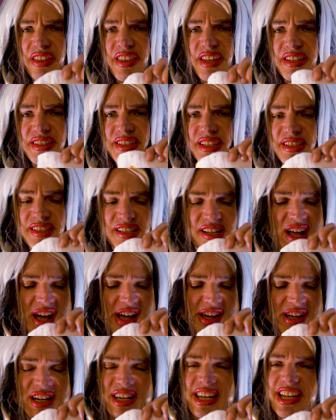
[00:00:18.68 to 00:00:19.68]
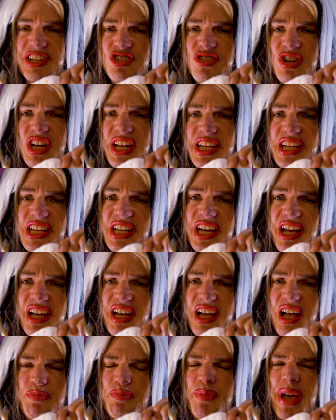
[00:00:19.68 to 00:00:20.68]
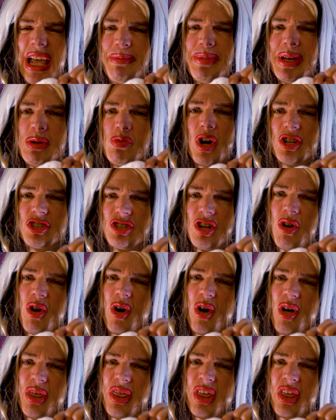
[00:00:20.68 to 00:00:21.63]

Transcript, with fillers: this is like literally a baby washcloth.